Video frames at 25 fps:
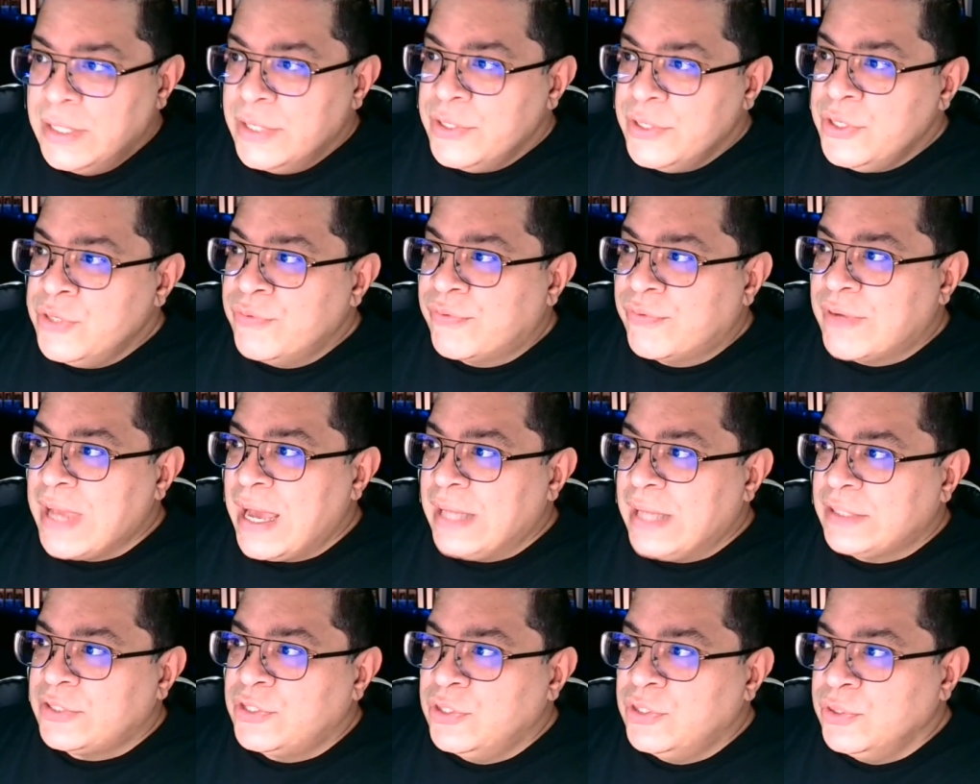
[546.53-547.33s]
You've
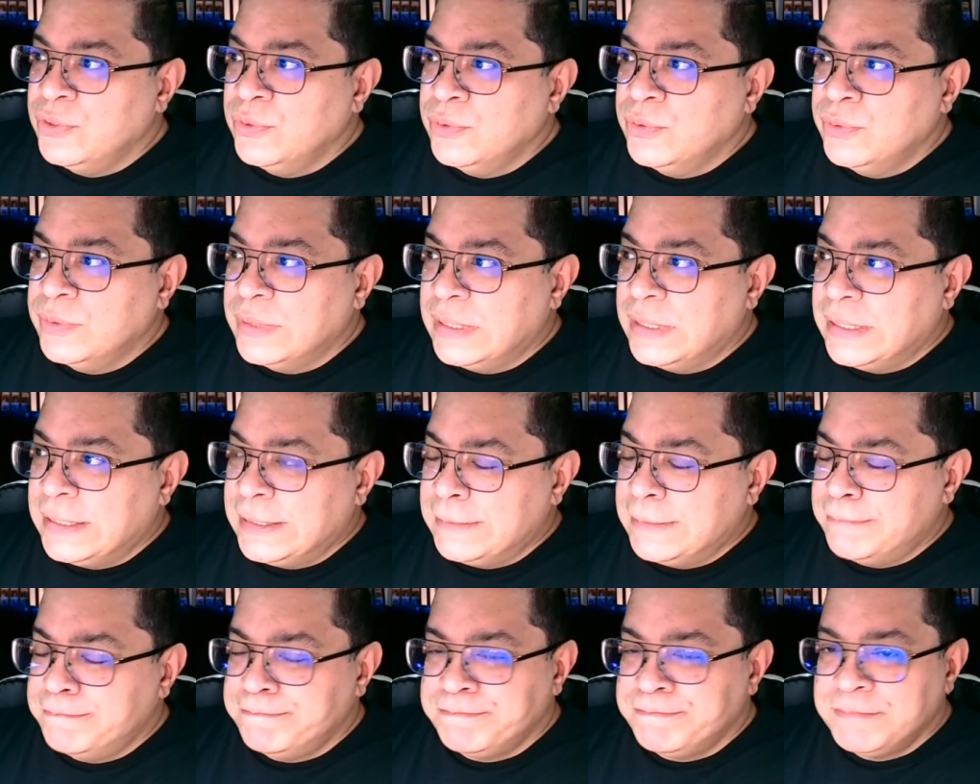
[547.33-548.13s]
got to
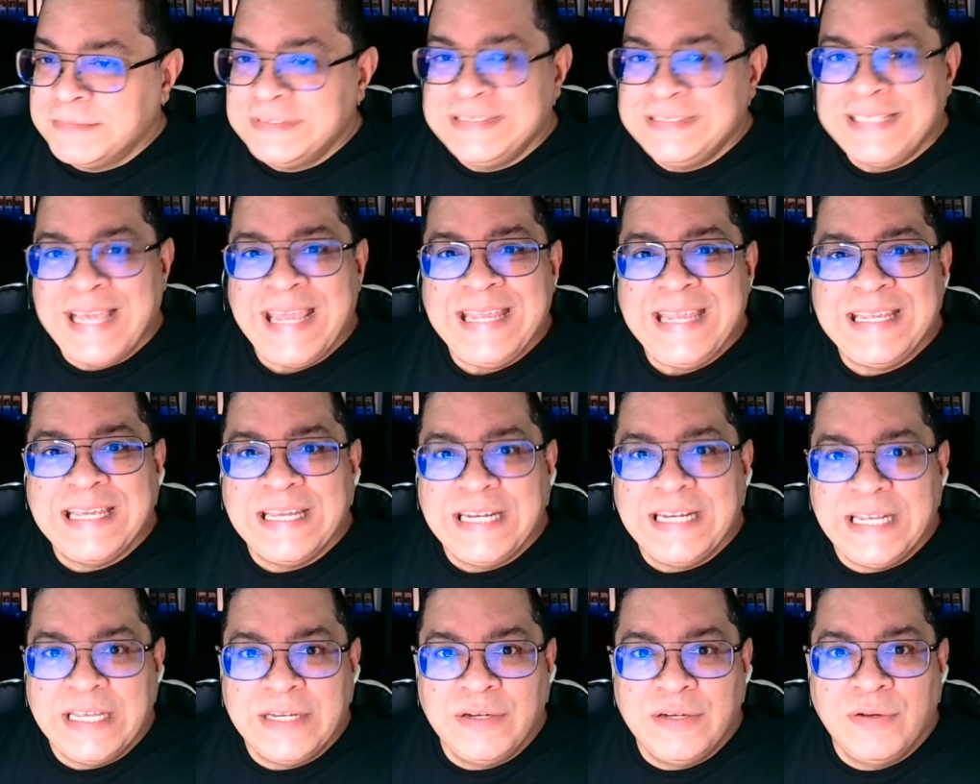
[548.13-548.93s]
take
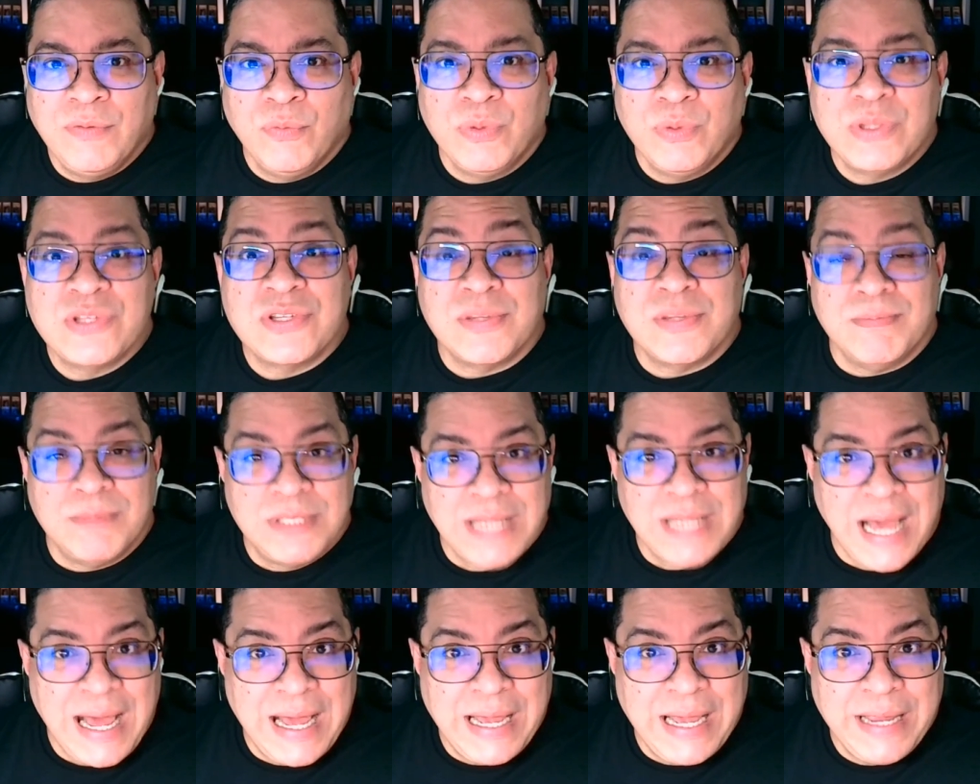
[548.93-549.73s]
it in with some
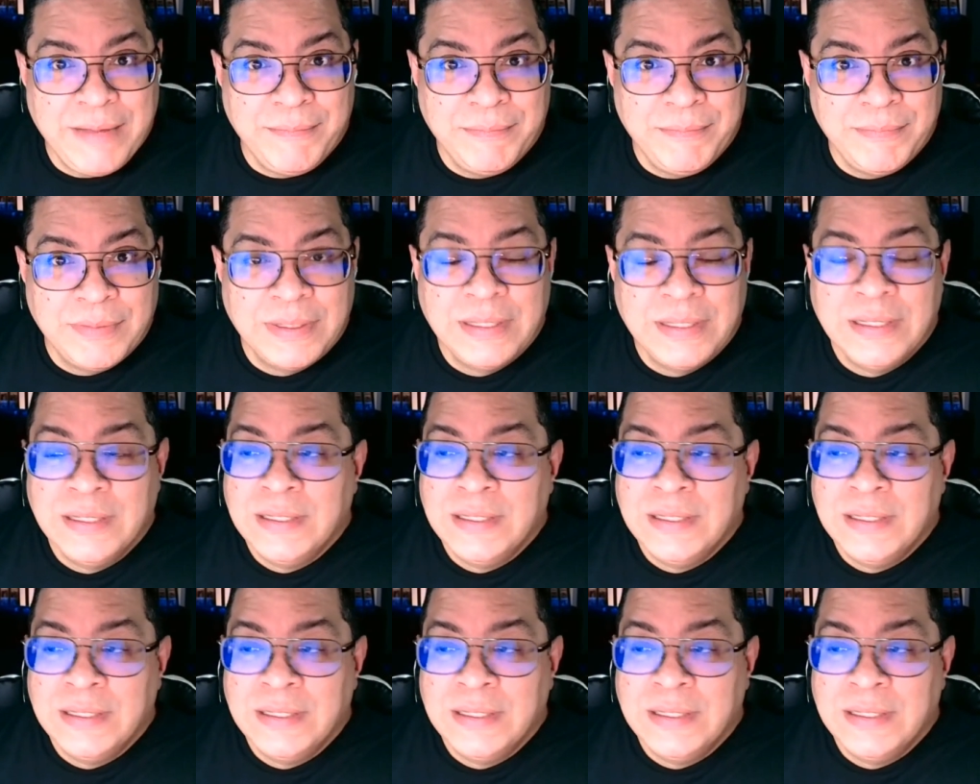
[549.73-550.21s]
time